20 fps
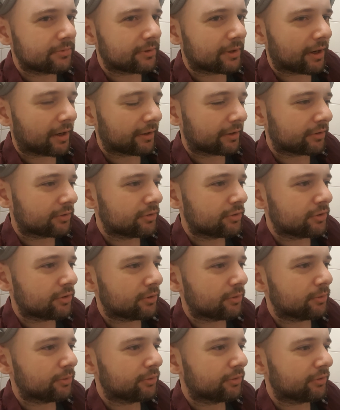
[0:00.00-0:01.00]
kind of
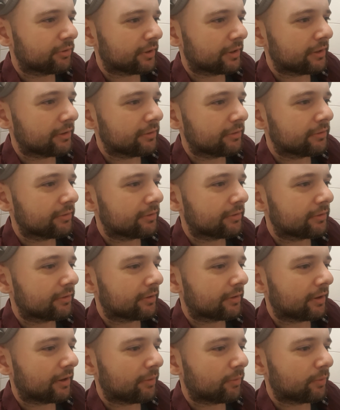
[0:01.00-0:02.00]
two things
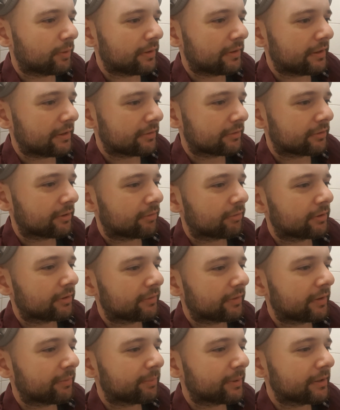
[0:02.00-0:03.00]
within software
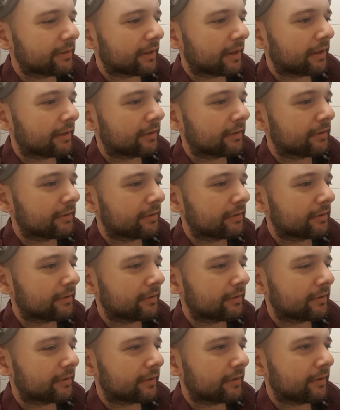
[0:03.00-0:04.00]
development,
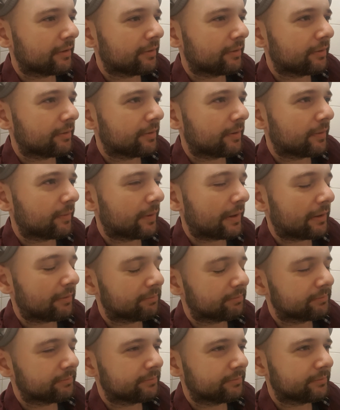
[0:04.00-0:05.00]
and
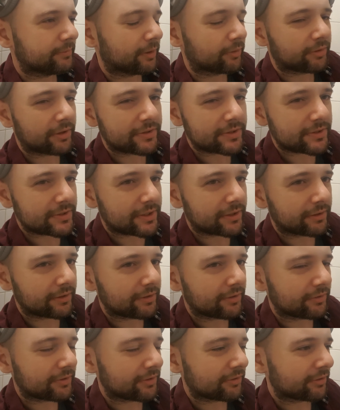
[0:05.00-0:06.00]
well, not necessarily
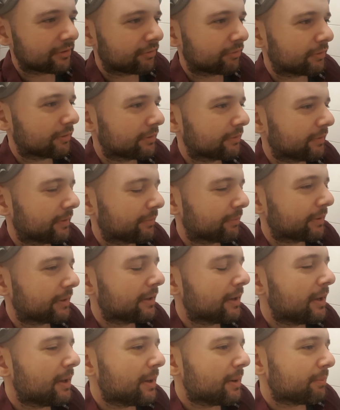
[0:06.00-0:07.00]
just in software development,
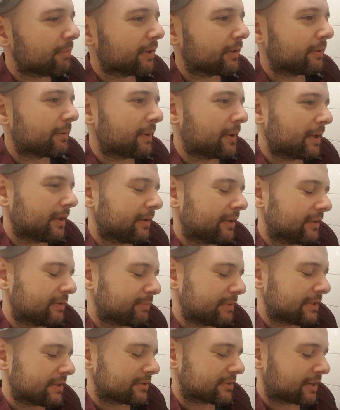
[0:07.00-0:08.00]
but let
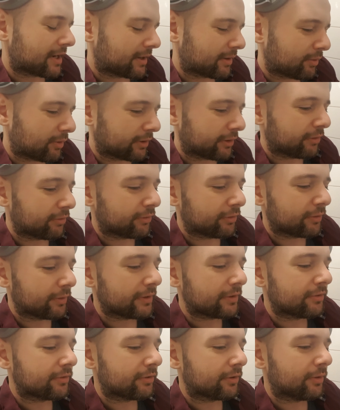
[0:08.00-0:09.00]
me just kind of walk you through
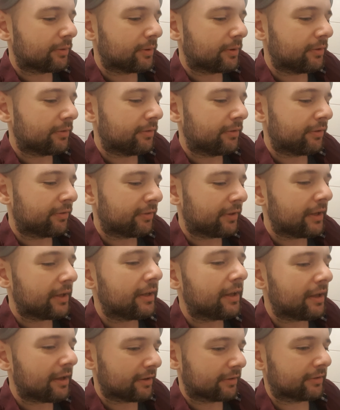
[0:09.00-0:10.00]
it. So the
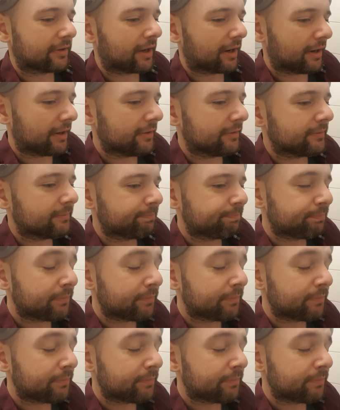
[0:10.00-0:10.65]
thing is, guys,